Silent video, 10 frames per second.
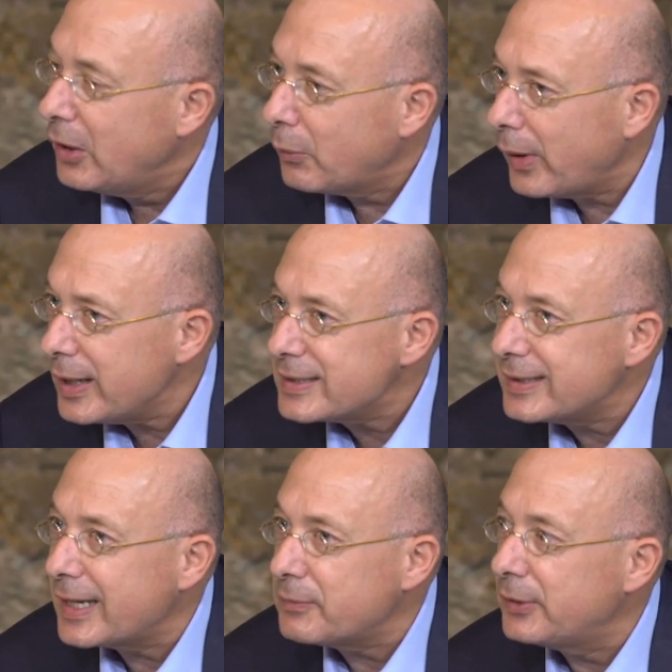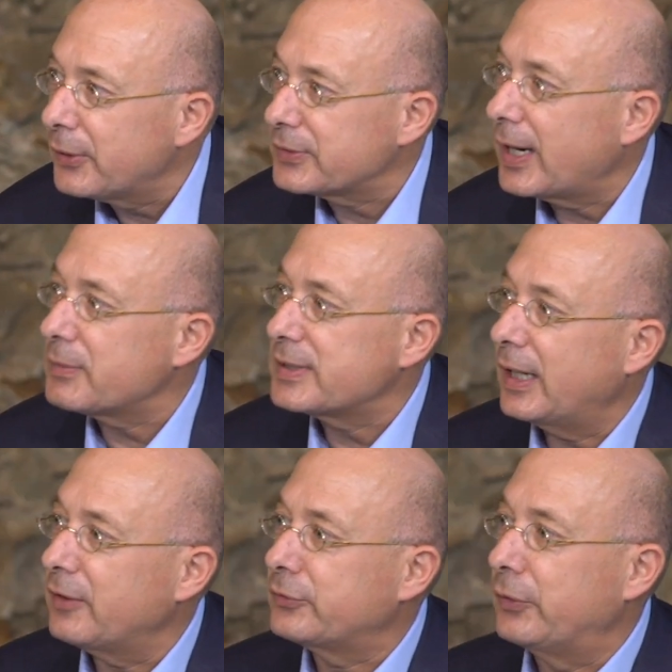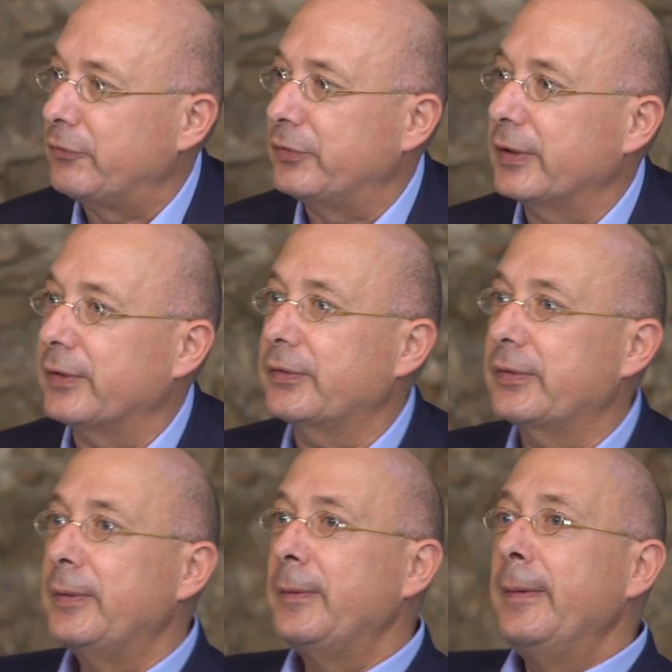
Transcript: Why is it that we lost our self-confidence?